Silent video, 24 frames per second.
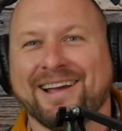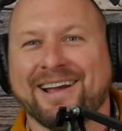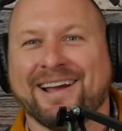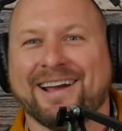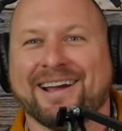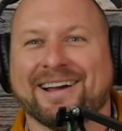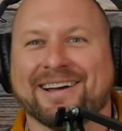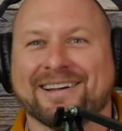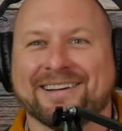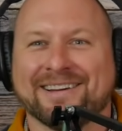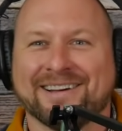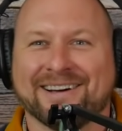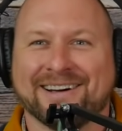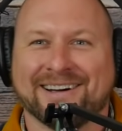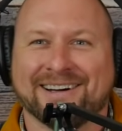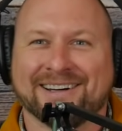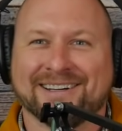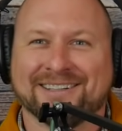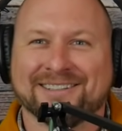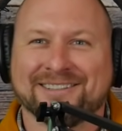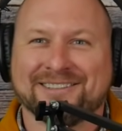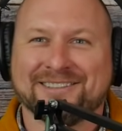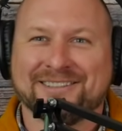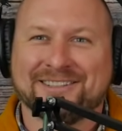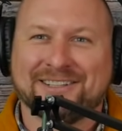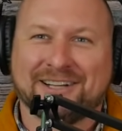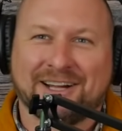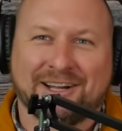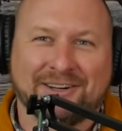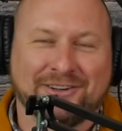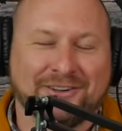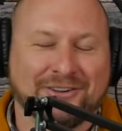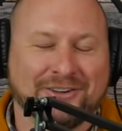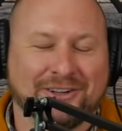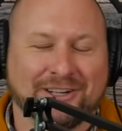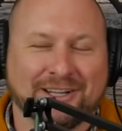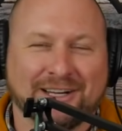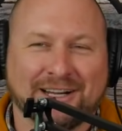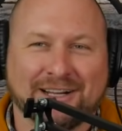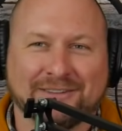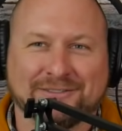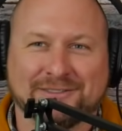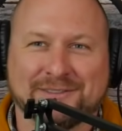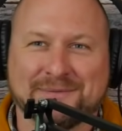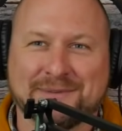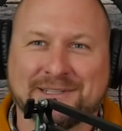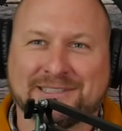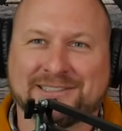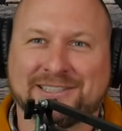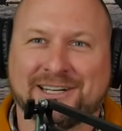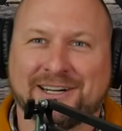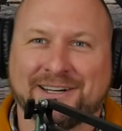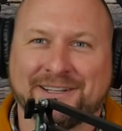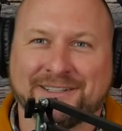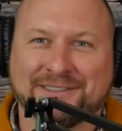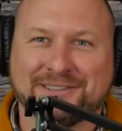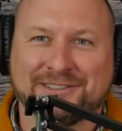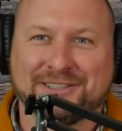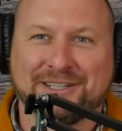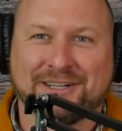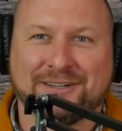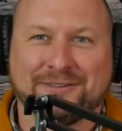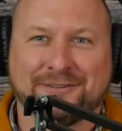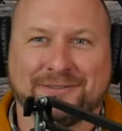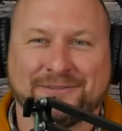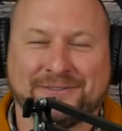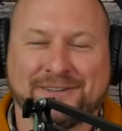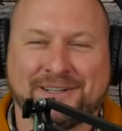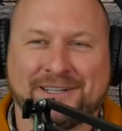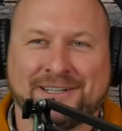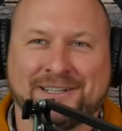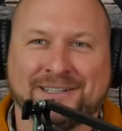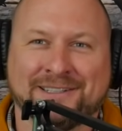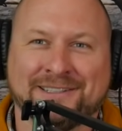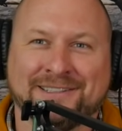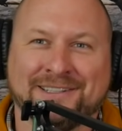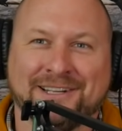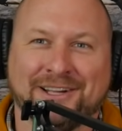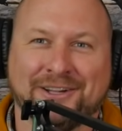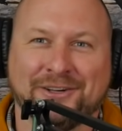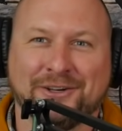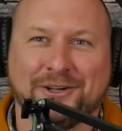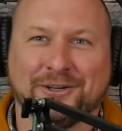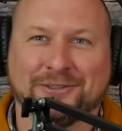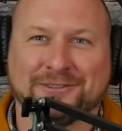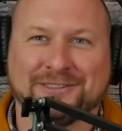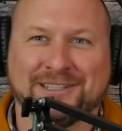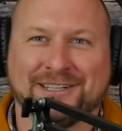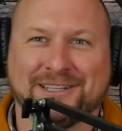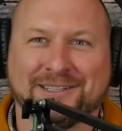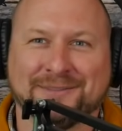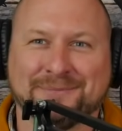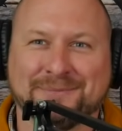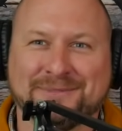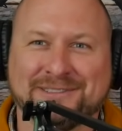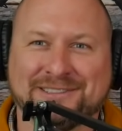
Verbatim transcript: And uh, I know you're going to have some exciting stuff uh, in no time.